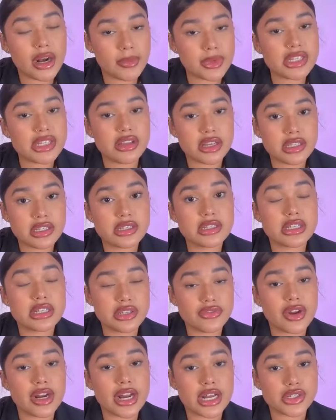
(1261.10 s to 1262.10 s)
out about
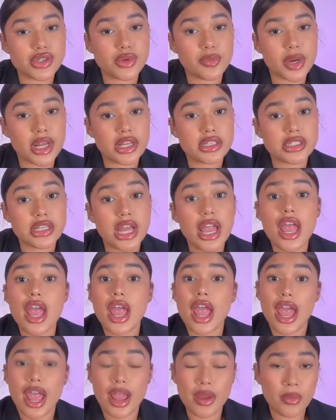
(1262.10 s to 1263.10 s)
these financial plans.
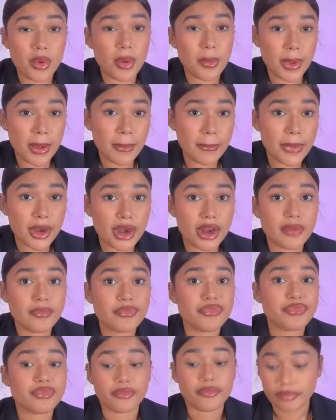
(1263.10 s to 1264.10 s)
And
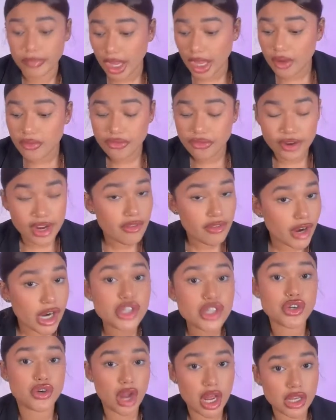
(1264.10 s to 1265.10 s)
remember, free
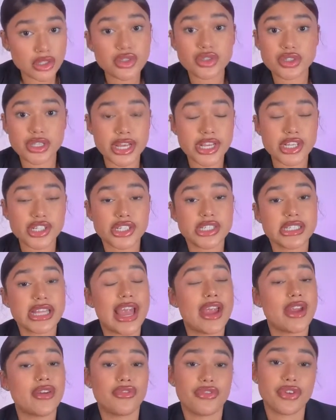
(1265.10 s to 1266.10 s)
virtual consultations
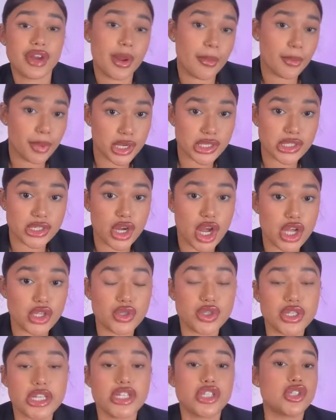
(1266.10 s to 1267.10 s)
and free in-person
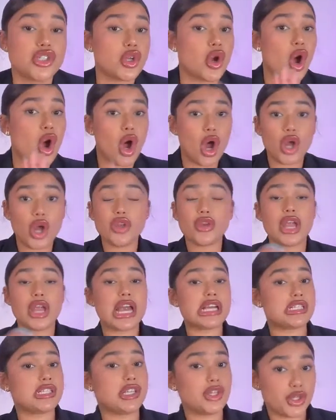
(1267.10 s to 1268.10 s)
consultations. So all you
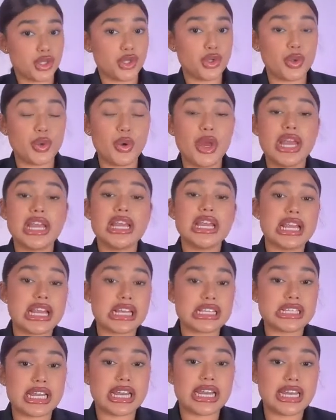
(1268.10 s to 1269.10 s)
guys need to do
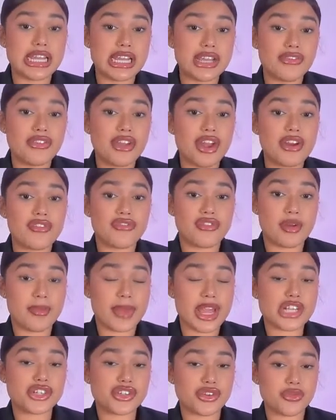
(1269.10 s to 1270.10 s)
is leave your
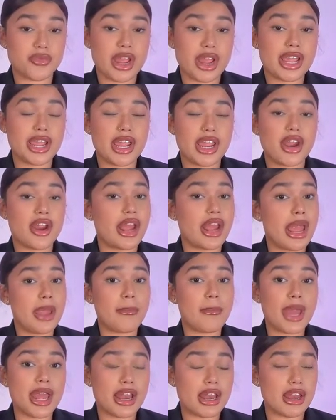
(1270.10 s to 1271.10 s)
information right here
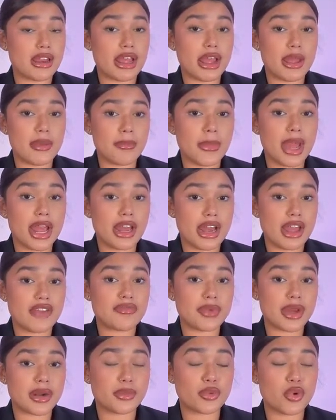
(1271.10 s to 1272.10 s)
in my
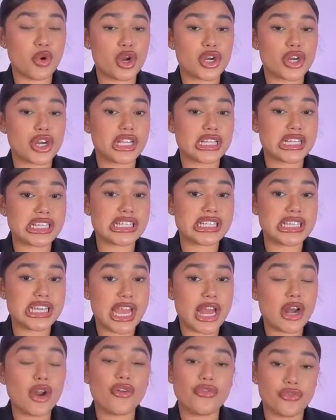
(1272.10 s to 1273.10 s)
left bottom corner in this
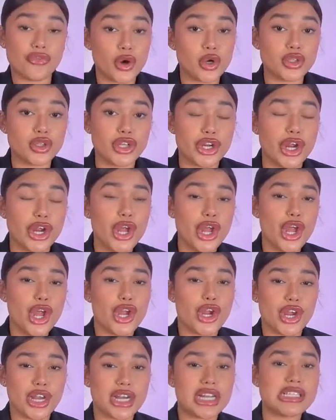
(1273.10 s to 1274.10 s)
yellow folder.
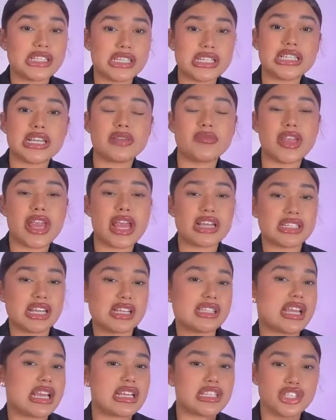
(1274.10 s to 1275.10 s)
You're gonna see something that
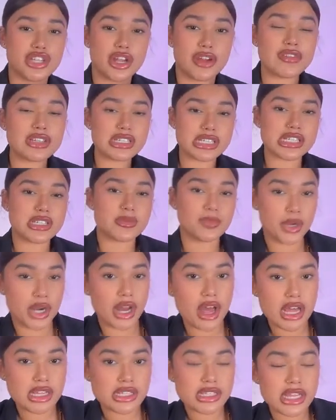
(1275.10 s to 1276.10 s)
says like services
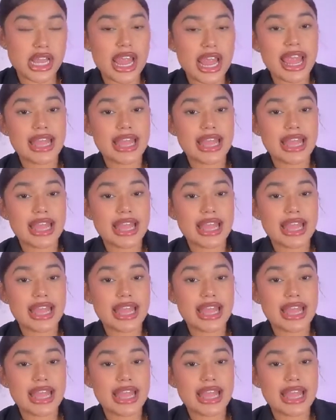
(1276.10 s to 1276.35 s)
plus.